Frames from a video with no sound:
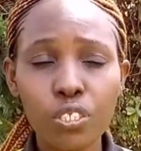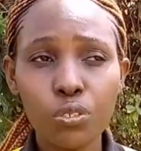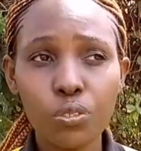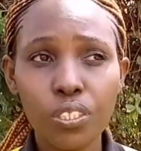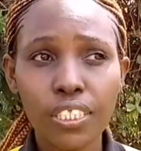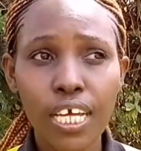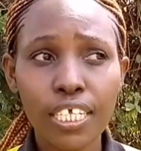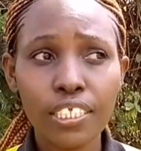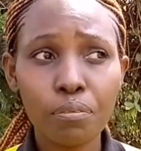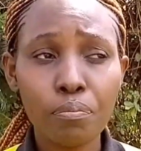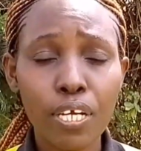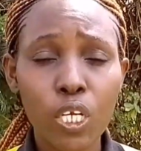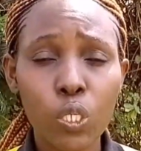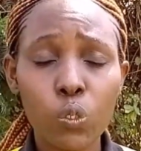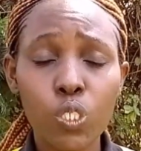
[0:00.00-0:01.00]
to start
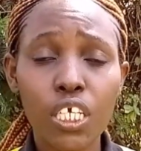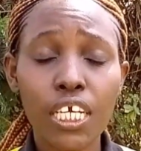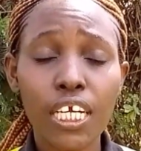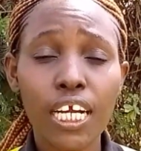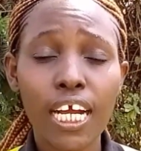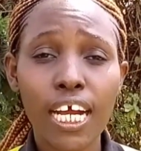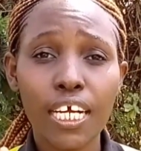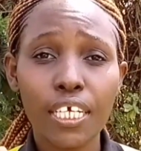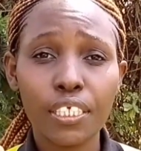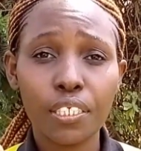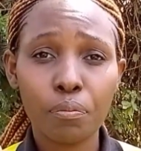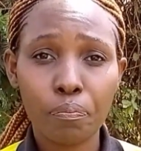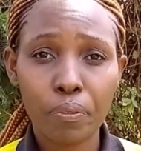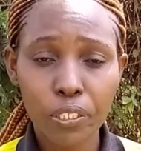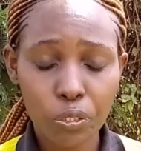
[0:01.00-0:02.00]
by looking
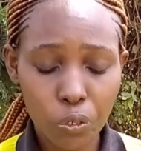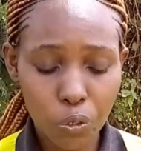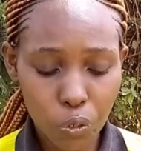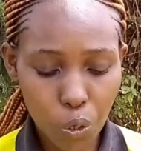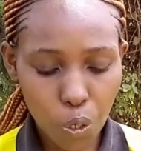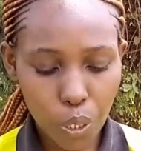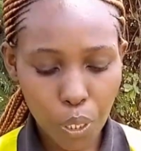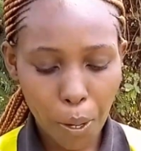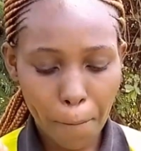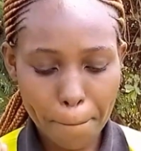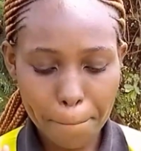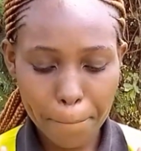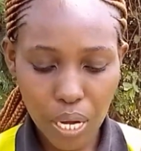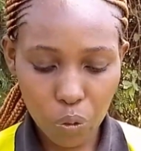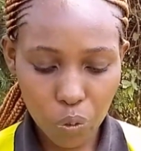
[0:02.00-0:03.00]
at personal
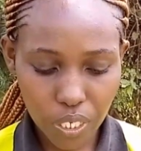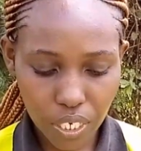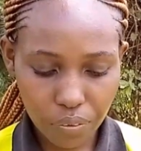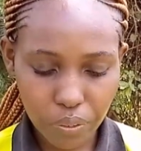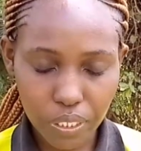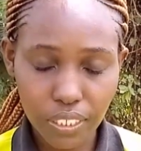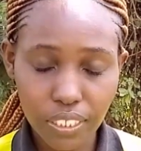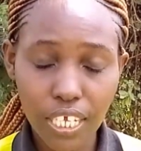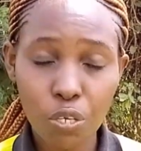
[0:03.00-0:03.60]
boundaries.